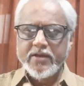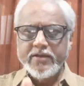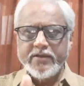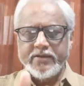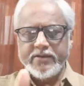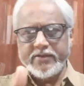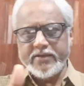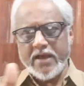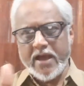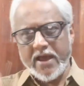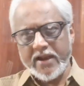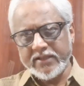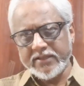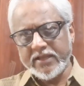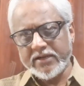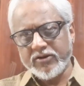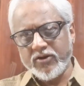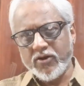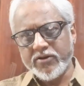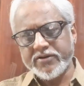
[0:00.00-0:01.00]
In
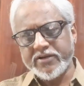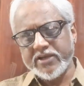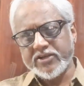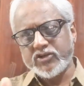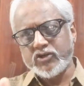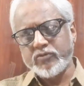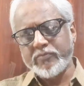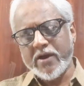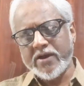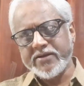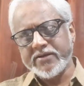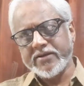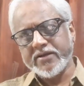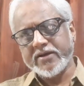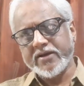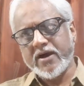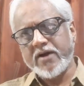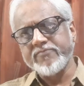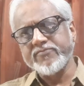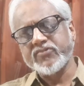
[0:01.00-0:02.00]
another context, humanity
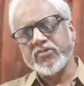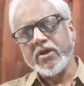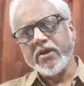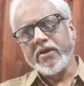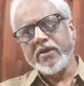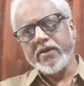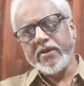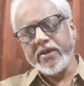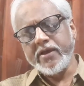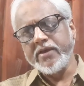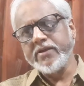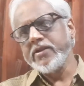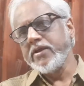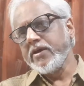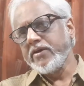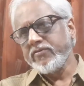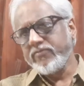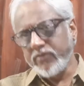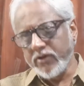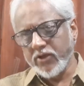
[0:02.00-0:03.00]
comes in
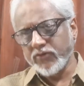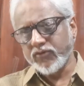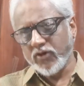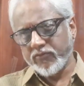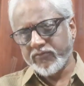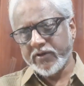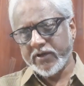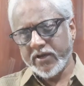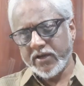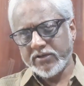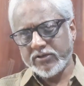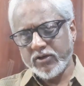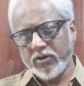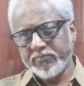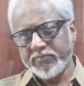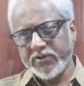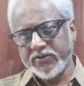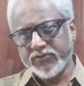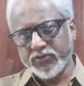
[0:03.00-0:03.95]
philosophical topic.